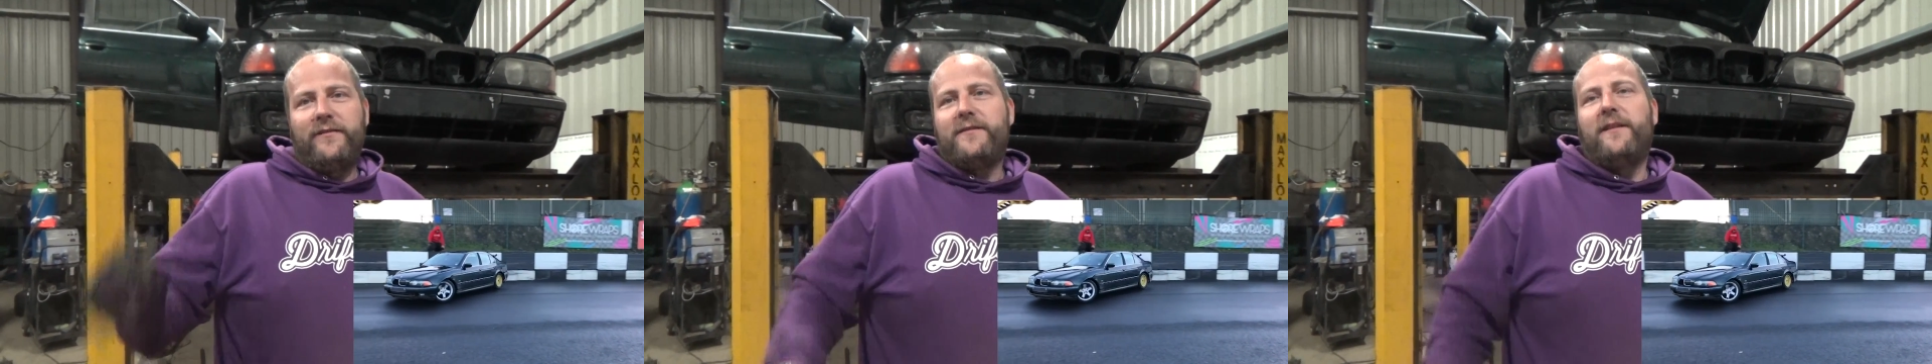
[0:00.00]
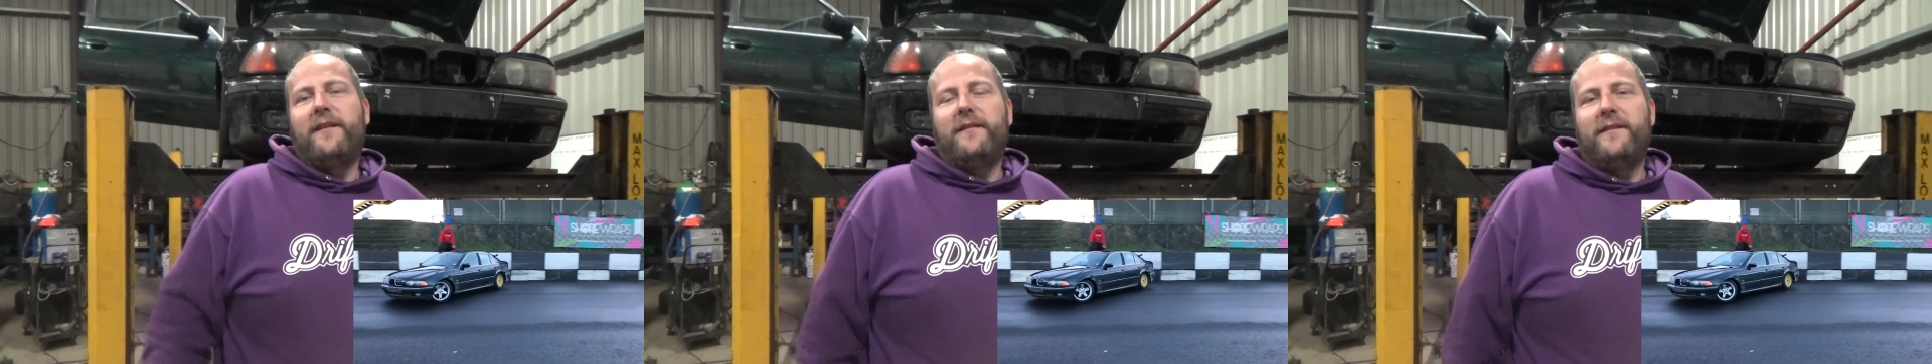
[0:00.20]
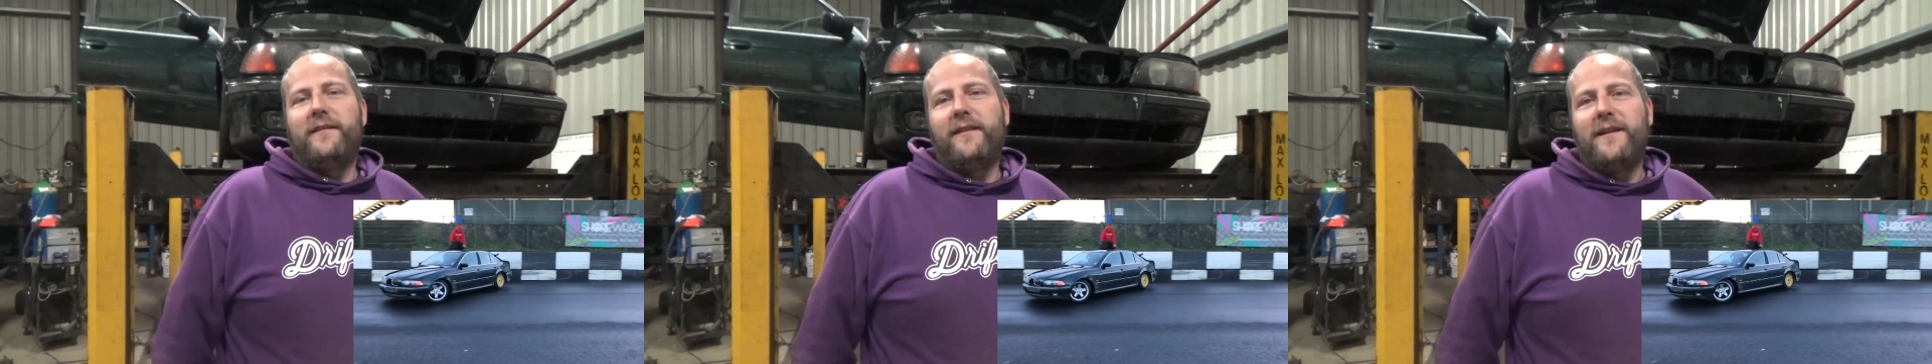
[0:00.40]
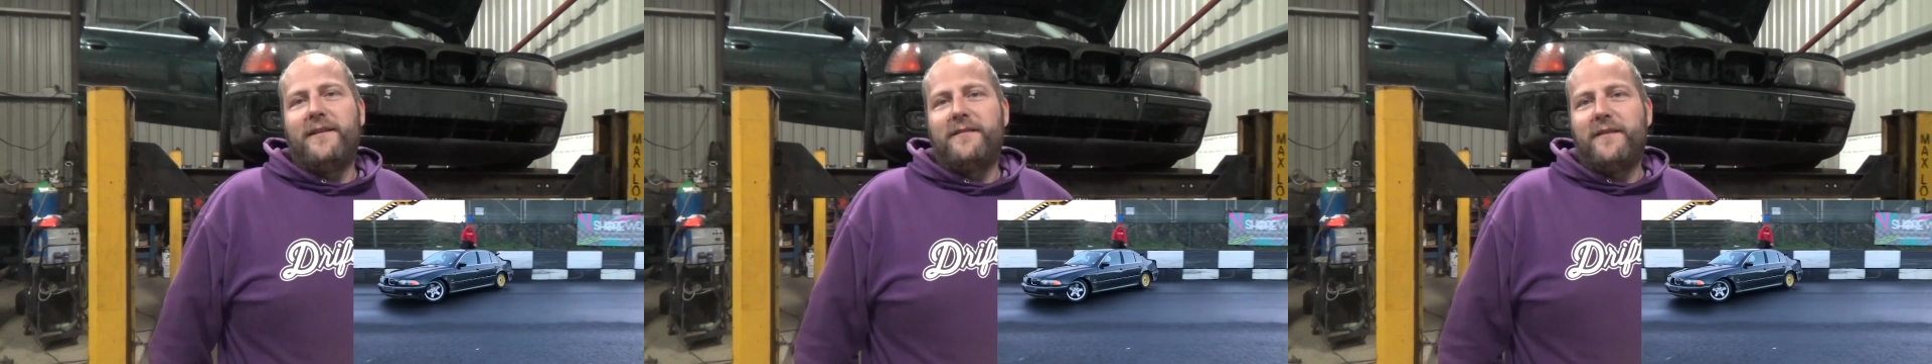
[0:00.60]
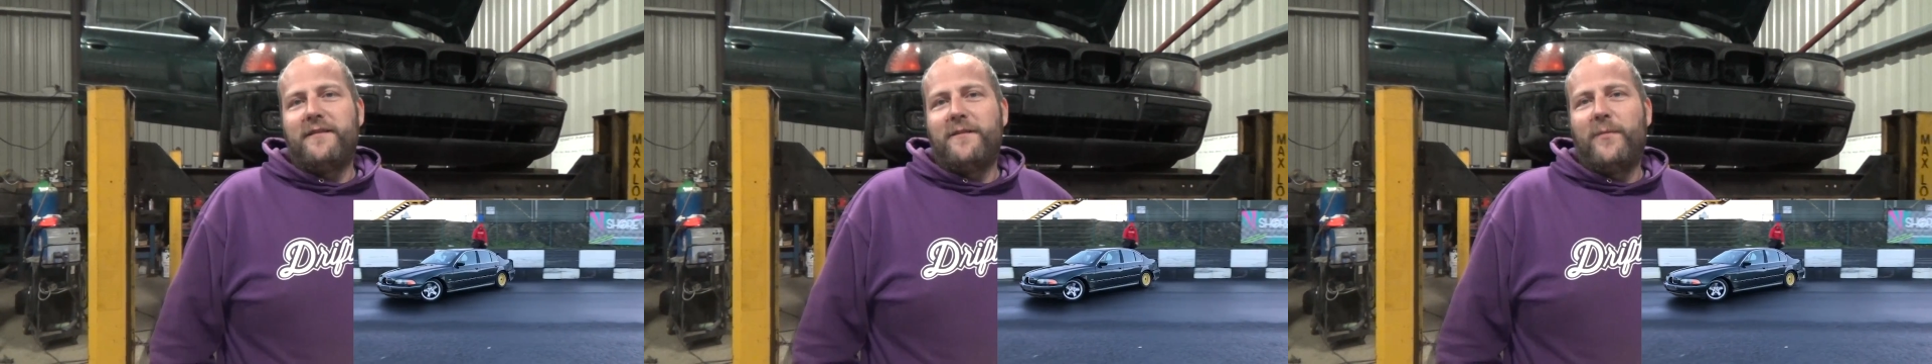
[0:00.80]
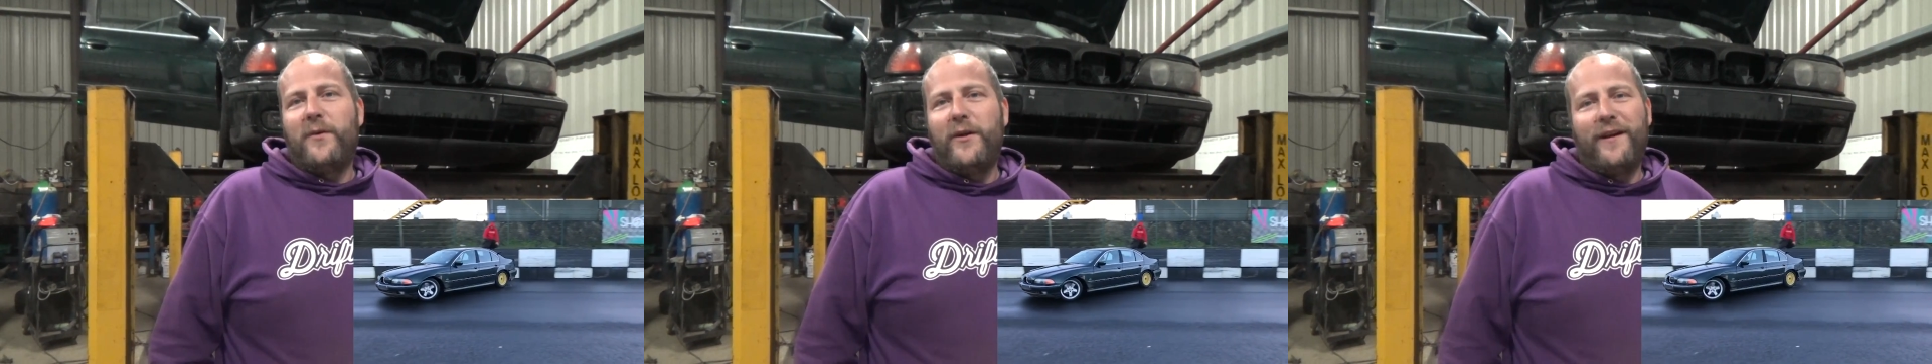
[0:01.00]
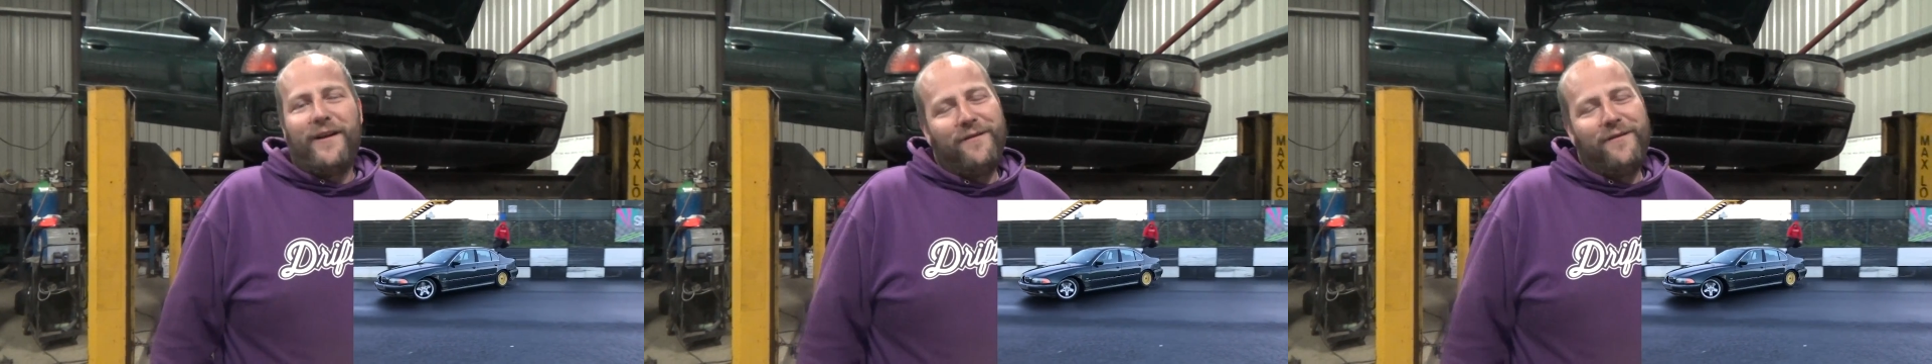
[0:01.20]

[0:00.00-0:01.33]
slightly less disappointing.